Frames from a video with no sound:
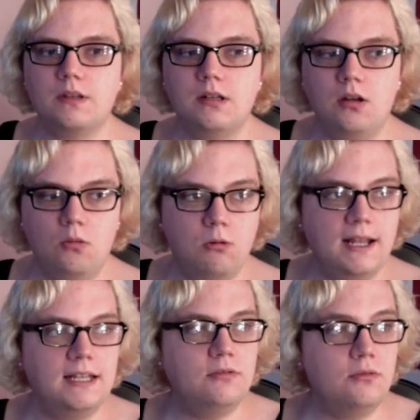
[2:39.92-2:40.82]

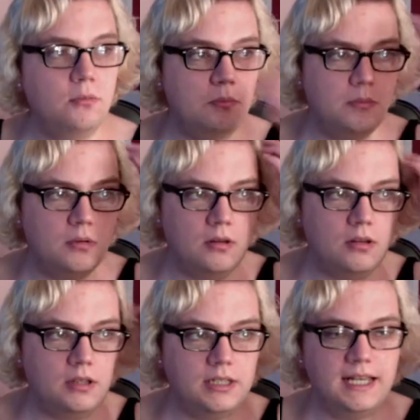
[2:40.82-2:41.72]
away from
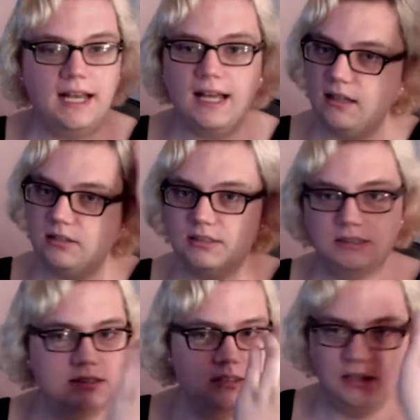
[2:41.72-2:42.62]
your house,